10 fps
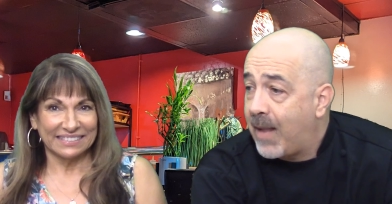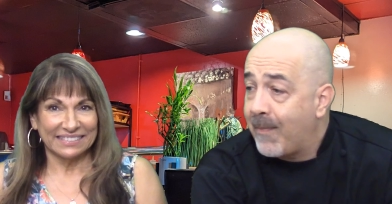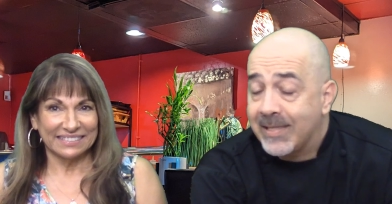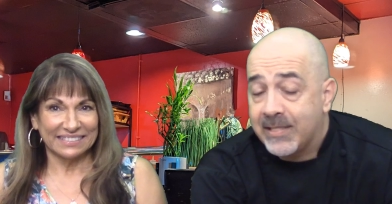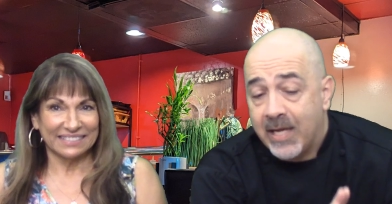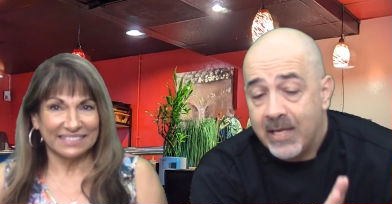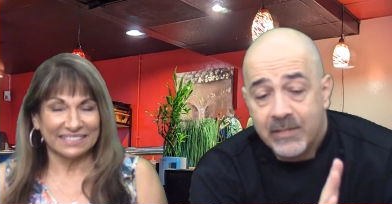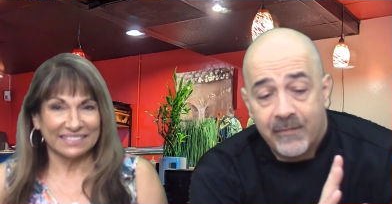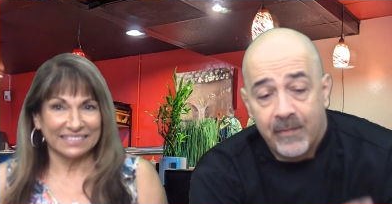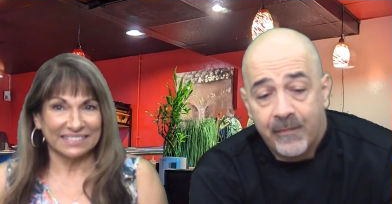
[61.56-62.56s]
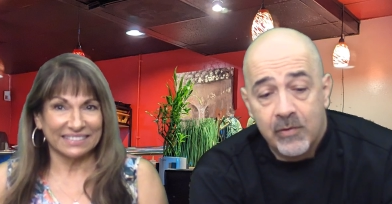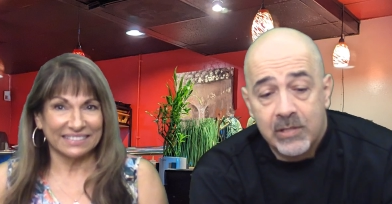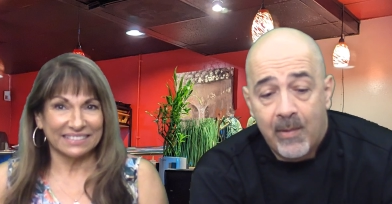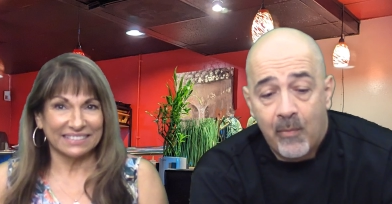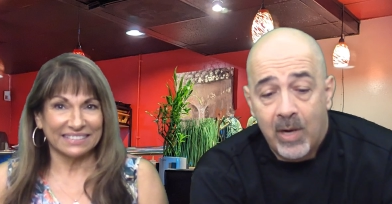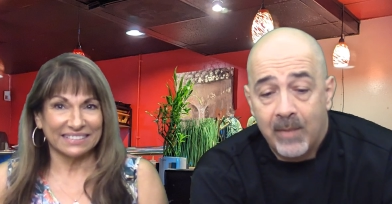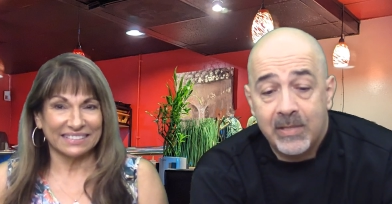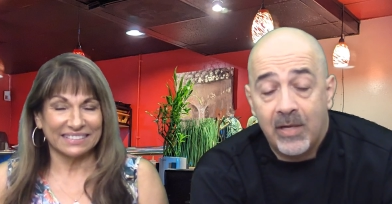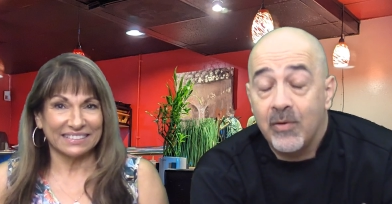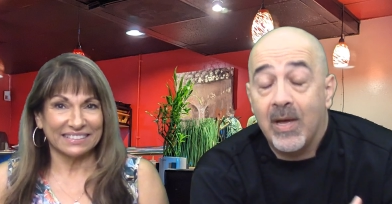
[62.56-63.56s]
Speaker 1: I'm not saying this from the first time I went, I'm
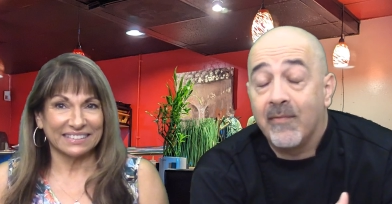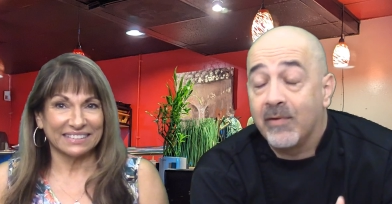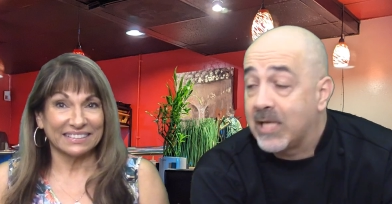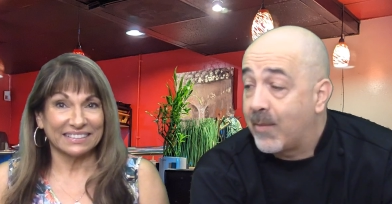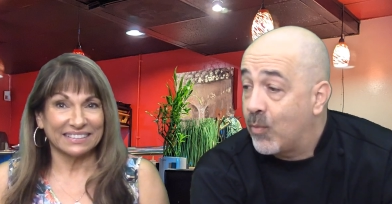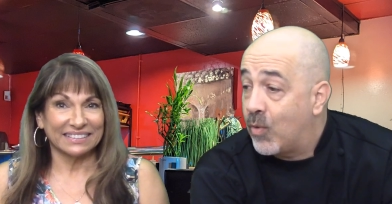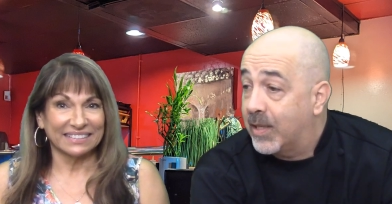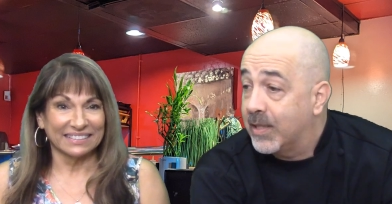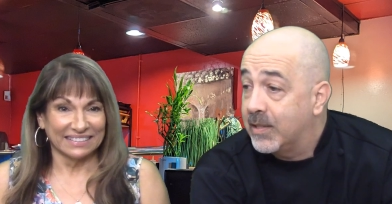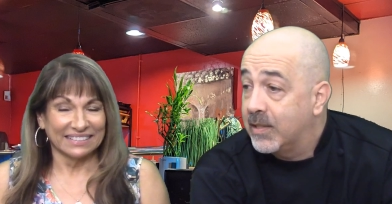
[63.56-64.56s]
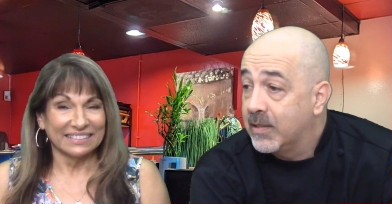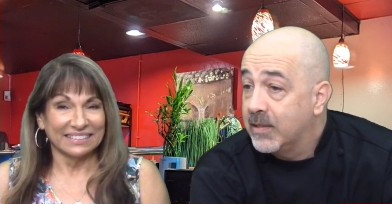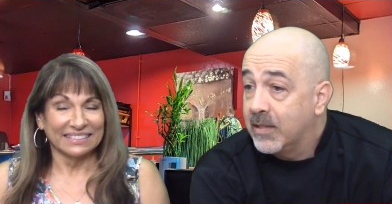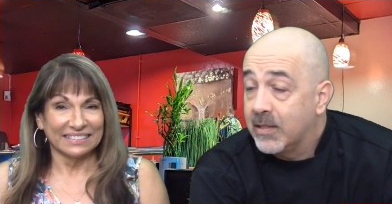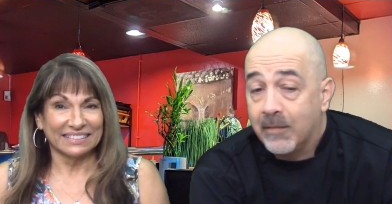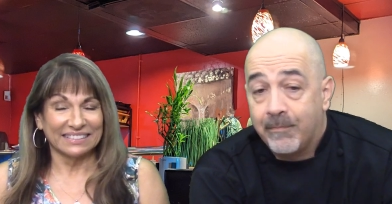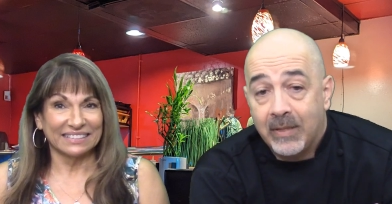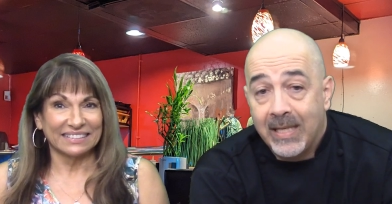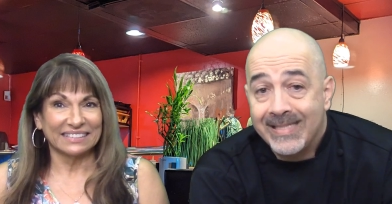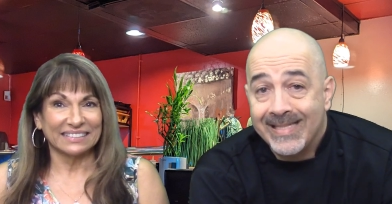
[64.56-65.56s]
telling you every time we walk in. The
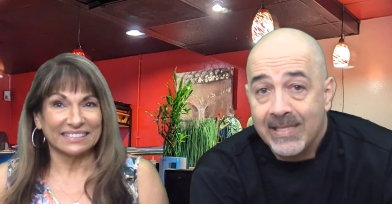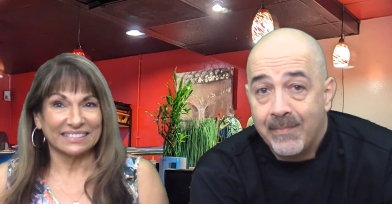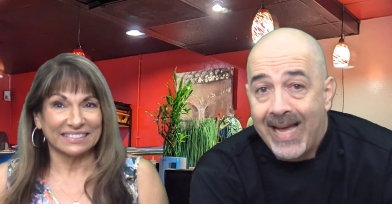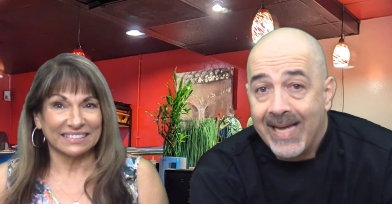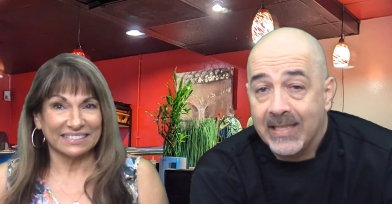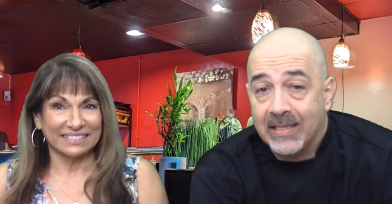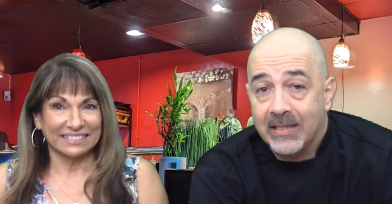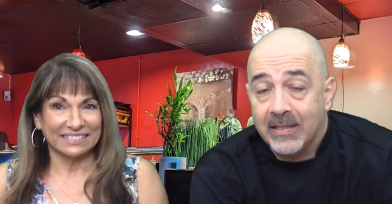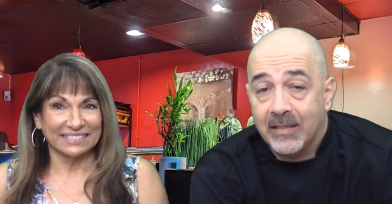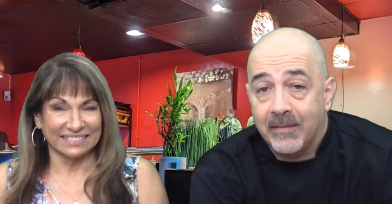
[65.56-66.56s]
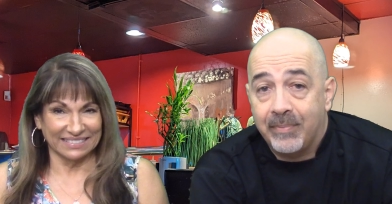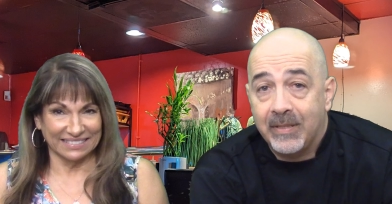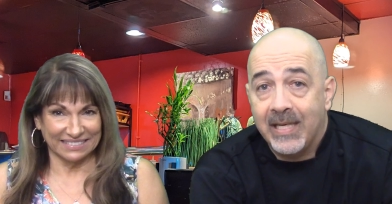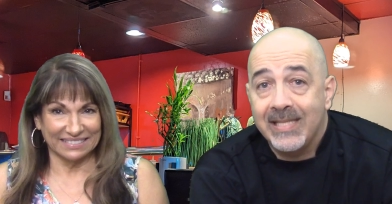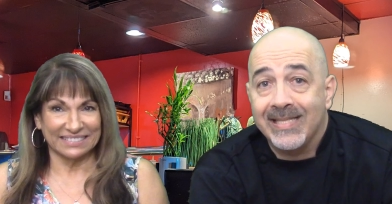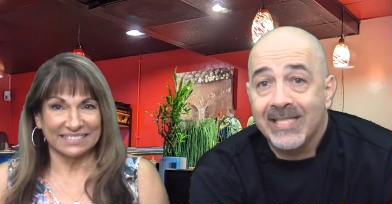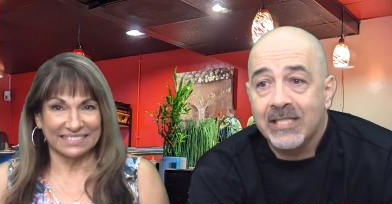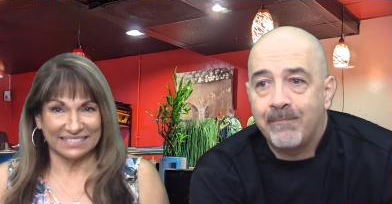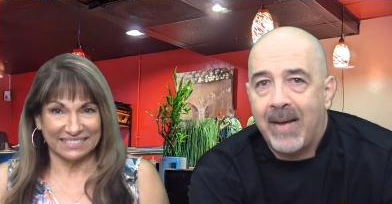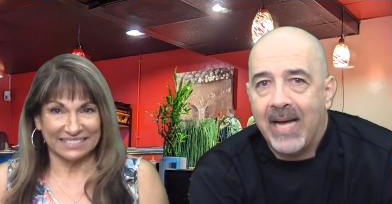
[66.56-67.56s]
place is immaculate, the mm-hmm. place is
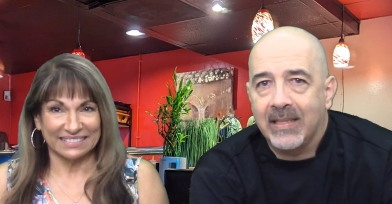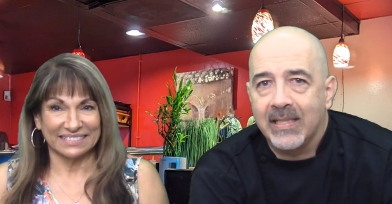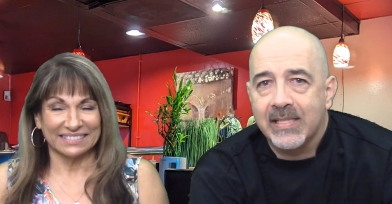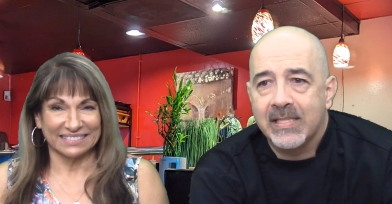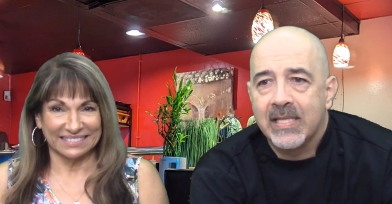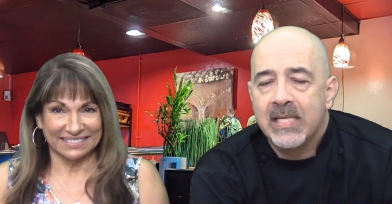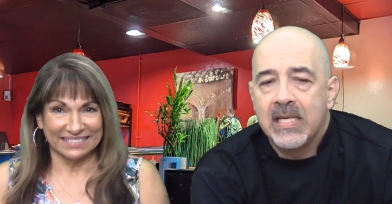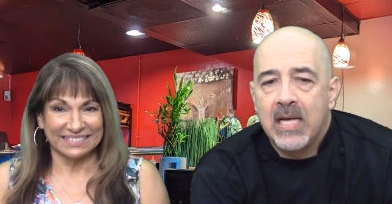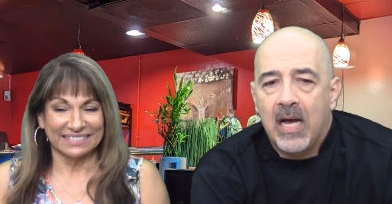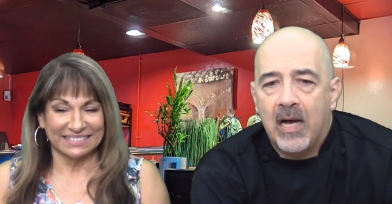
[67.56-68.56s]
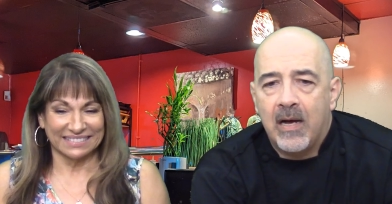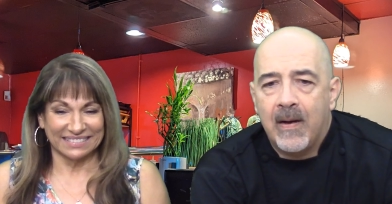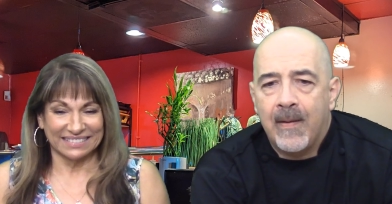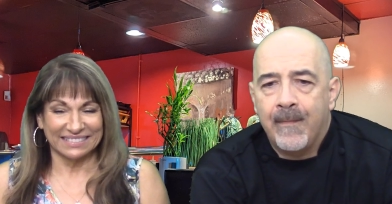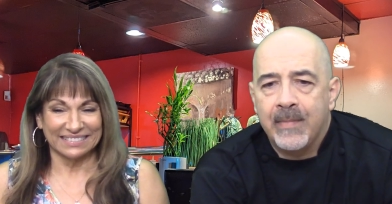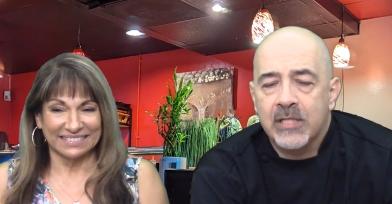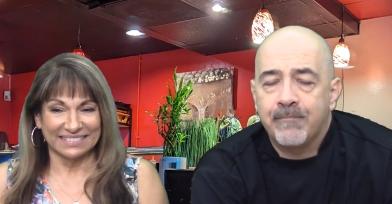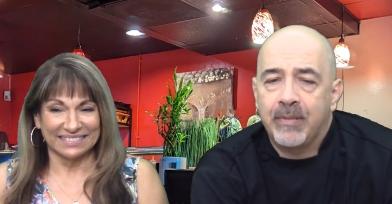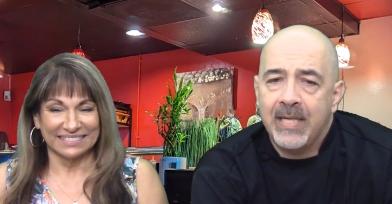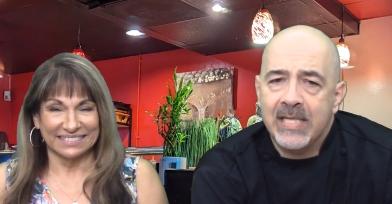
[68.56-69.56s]
spotless. Um, there's
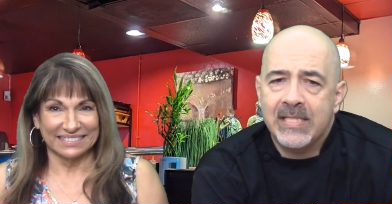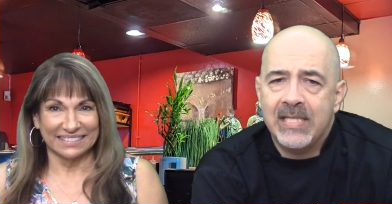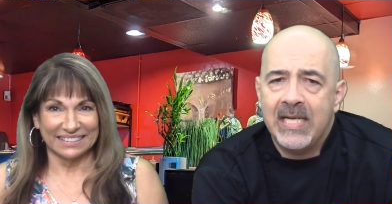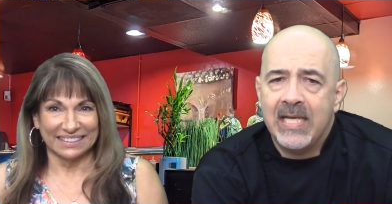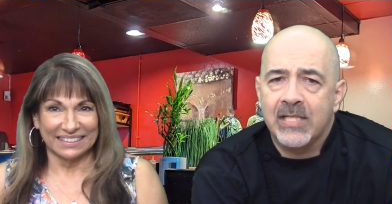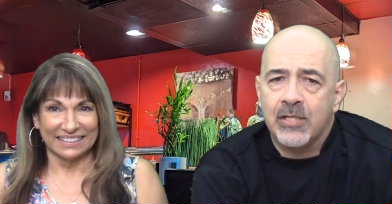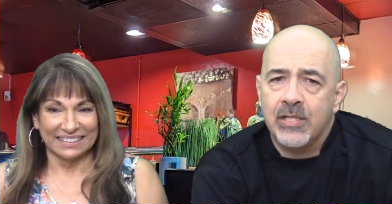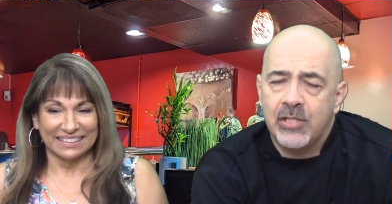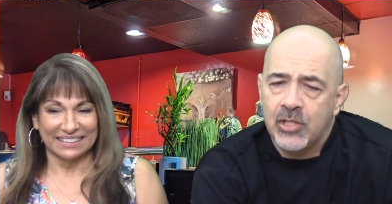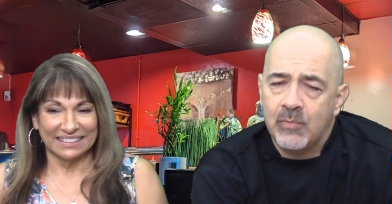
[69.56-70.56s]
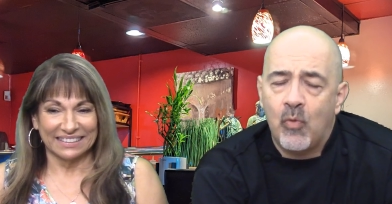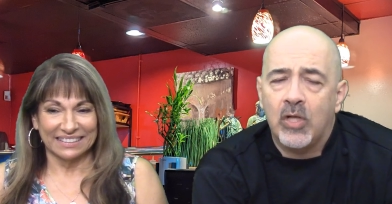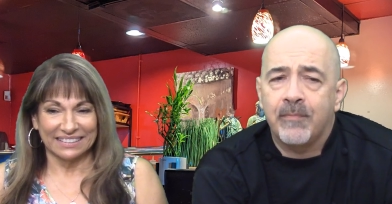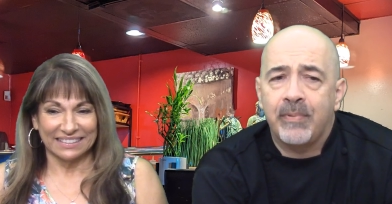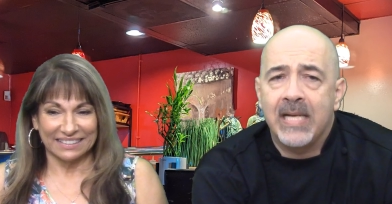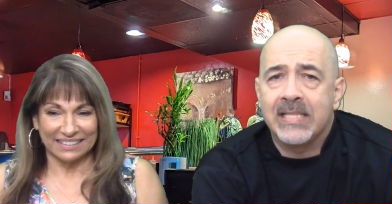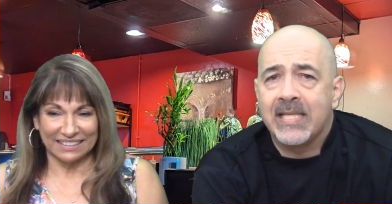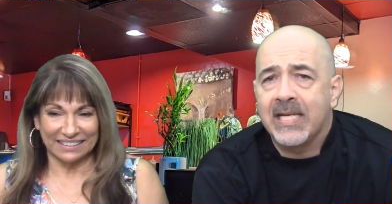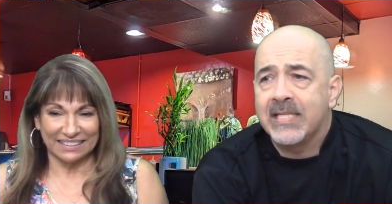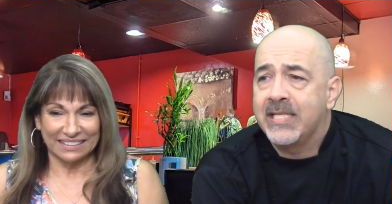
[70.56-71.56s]
plenty of seating. It's, it's a smaller place. I
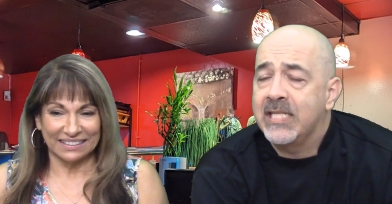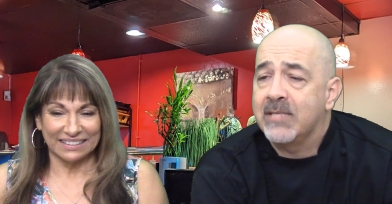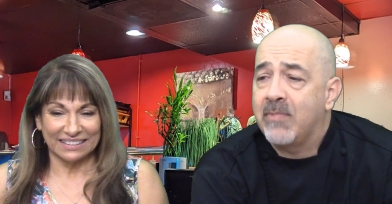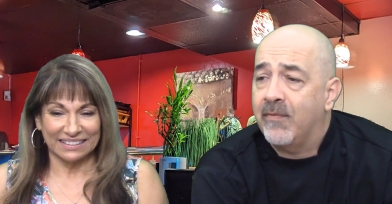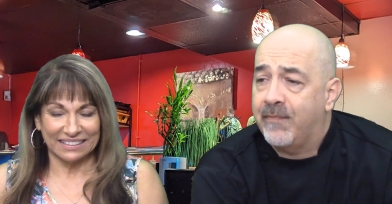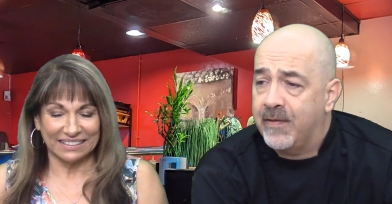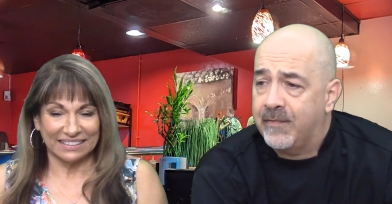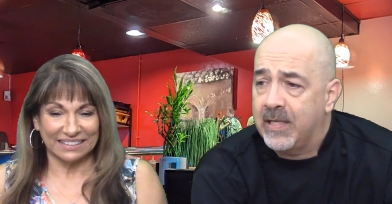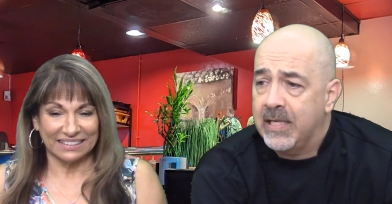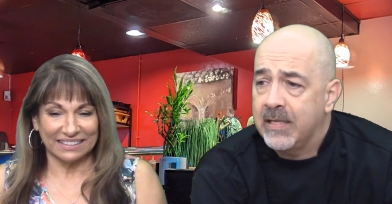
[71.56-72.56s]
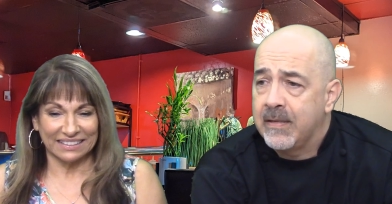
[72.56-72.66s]
think it seats about 50,